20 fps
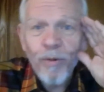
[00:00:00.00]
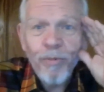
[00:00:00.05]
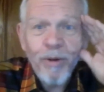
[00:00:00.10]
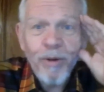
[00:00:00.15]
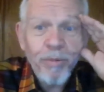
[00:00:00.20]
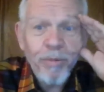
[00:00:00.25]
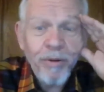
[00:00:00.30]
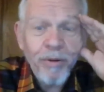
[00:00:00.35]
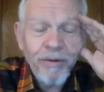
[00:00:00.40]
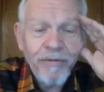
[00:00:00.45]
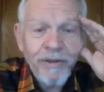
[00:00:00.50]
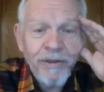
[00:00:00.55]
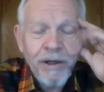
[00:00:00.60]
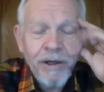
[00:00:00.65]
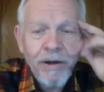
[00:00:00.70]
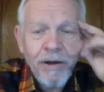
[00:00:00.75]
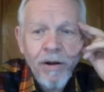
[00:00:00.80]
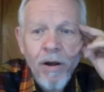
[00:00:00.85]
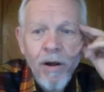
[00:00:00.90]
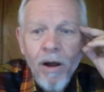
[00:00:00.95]
people who've
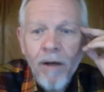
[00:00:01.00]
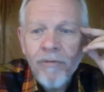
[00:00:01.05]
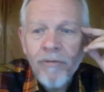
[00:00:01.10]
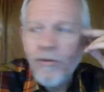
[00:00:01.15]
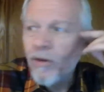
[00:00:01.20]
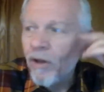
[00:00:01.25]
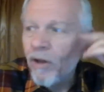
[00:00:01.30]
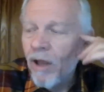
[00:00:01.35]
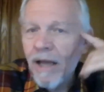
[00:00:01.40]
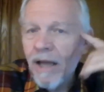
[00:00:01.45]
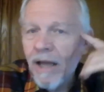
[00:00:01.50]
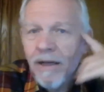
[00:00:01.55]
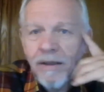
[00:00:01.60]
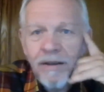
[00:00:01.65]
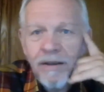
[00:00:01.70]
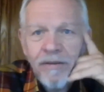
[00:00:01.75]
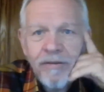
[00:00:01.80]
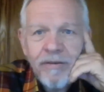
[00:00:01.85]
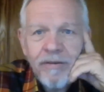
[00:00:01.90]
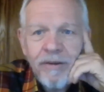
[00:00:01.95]
done an awful lot
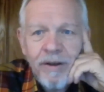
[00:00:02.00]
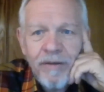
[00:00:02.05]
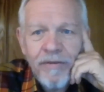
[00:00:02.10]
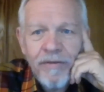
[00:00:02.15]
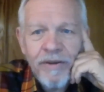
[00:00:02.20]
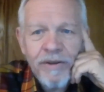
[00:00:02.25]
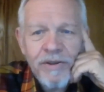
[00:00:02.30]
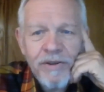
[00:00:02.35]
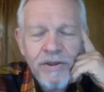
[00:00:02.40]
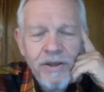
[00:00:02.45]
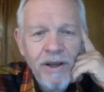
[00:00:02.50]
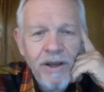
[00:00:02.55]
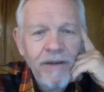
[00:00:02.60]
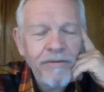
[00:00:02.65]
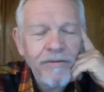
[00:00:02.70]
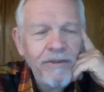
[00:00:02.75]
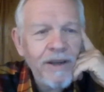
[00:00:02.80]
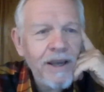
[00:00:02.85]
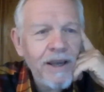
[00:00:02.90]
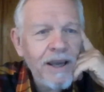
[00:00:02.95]
of this stuff.